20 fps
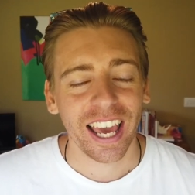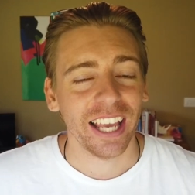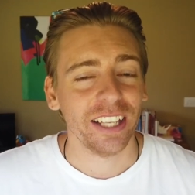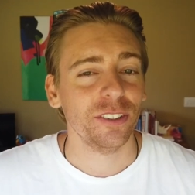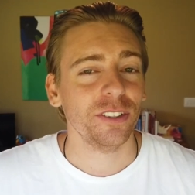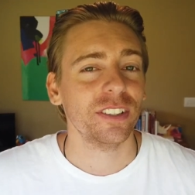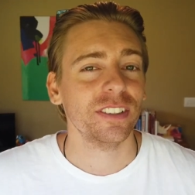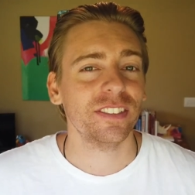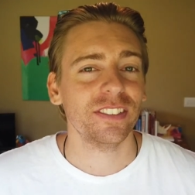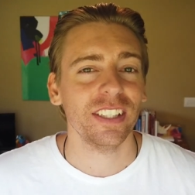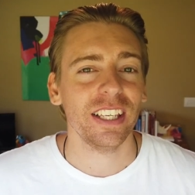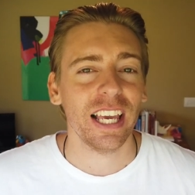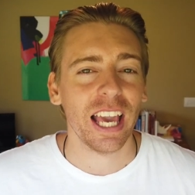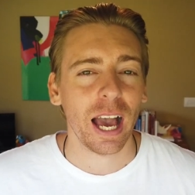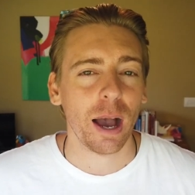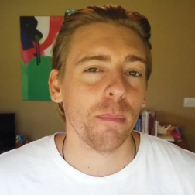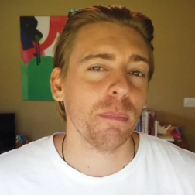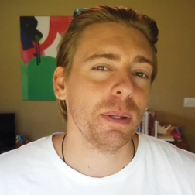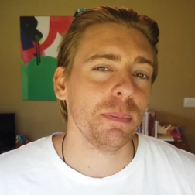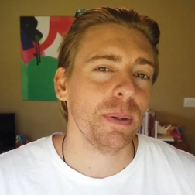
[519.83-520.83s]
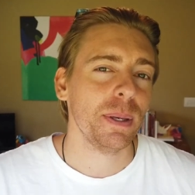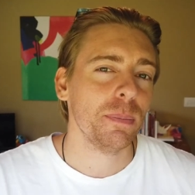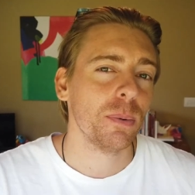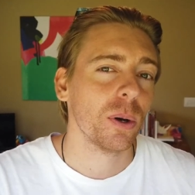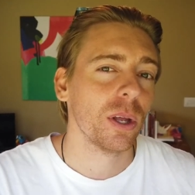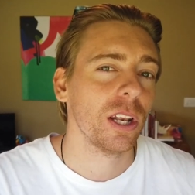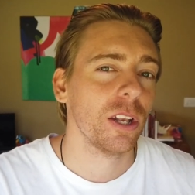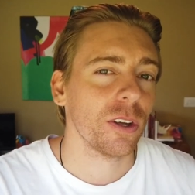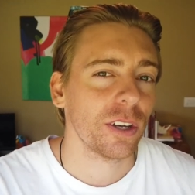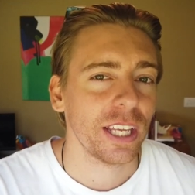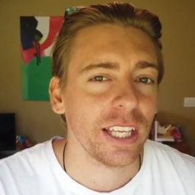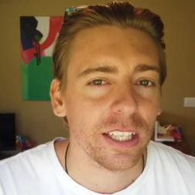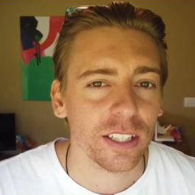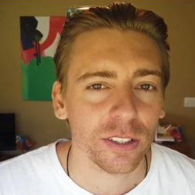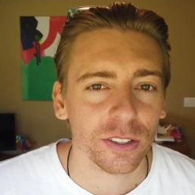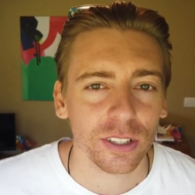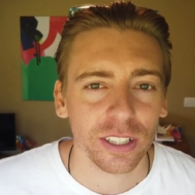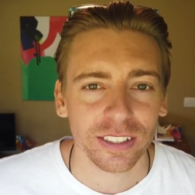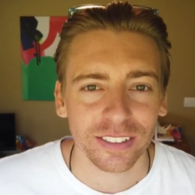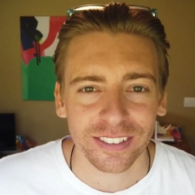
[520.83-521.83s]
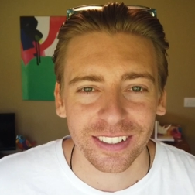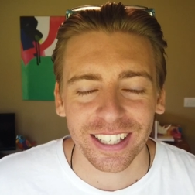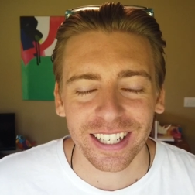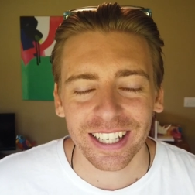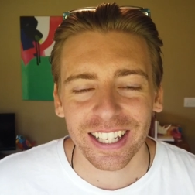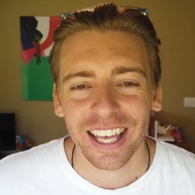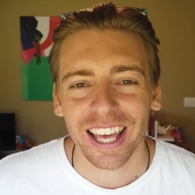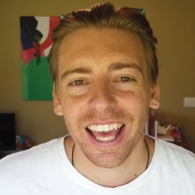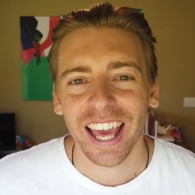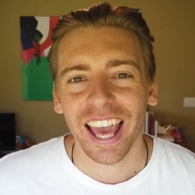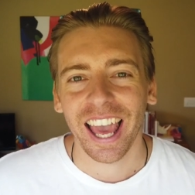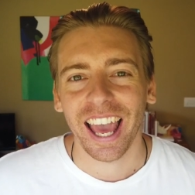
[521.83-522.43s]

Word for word: And you can see how many people are looking at your listing,